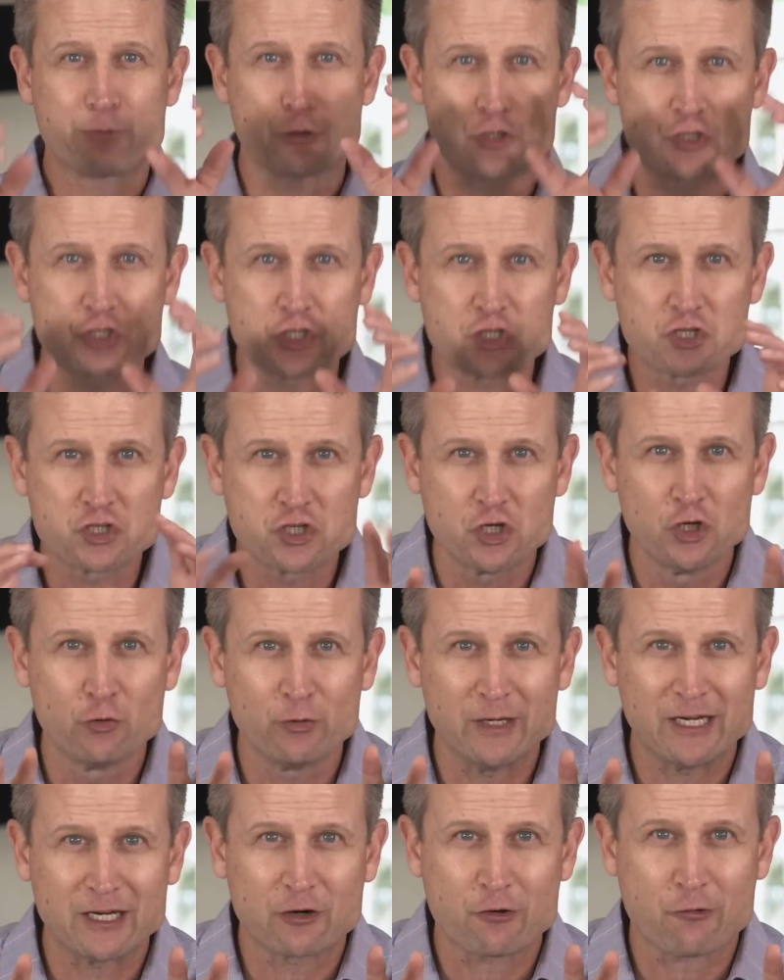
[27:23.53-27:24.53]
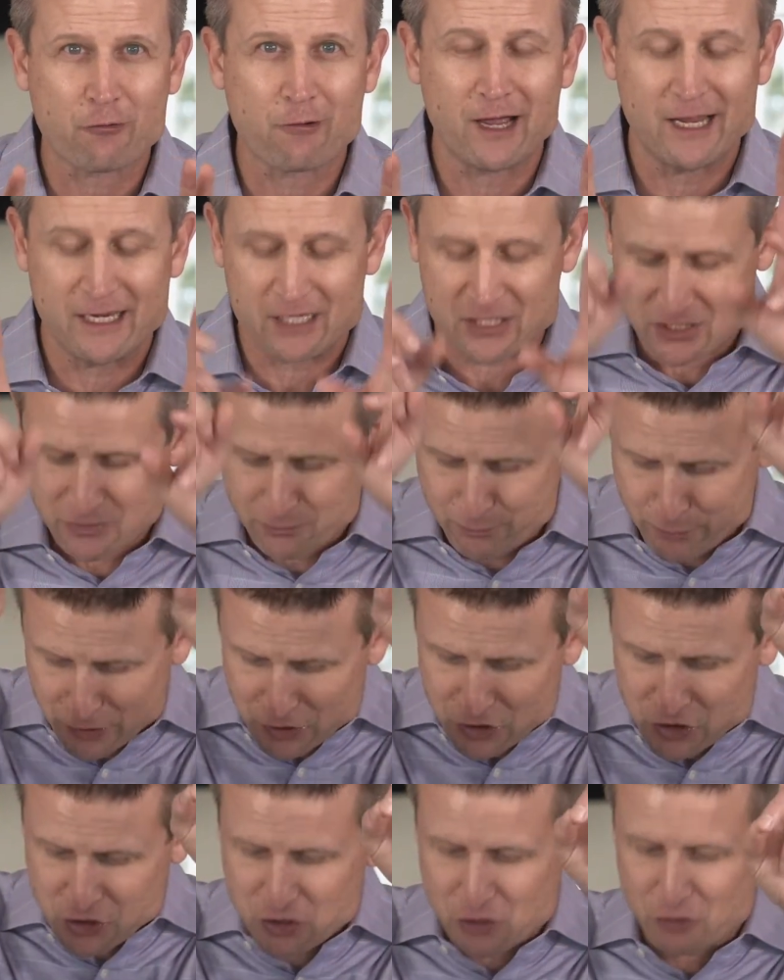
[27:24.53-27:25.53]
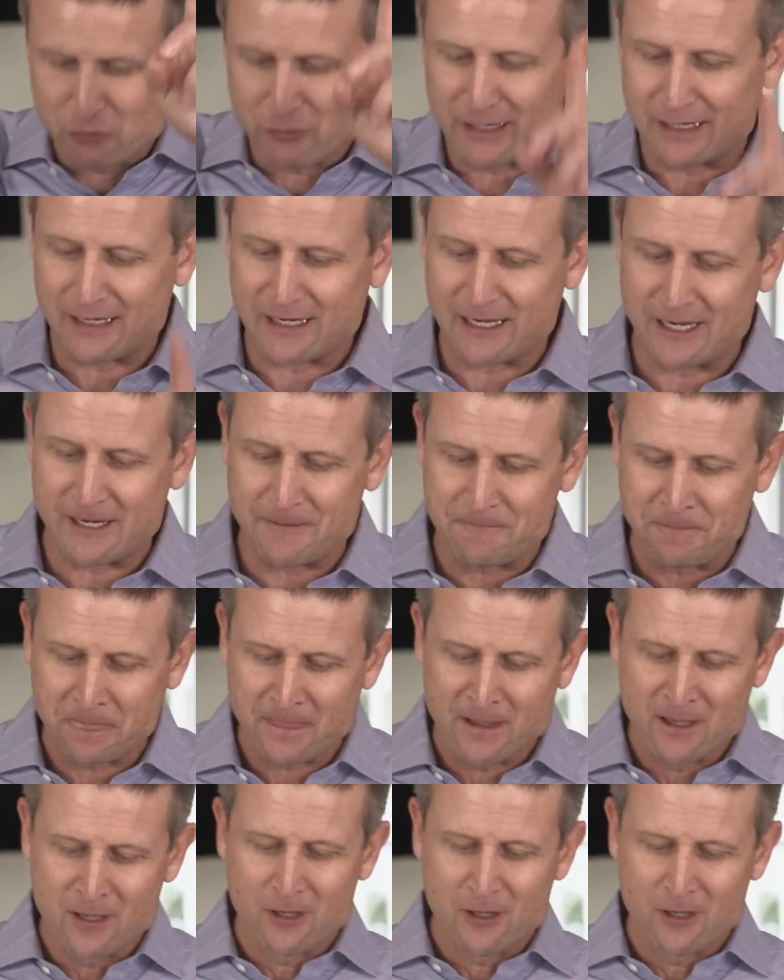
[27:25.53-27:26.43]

pursuing Christ, pursuing a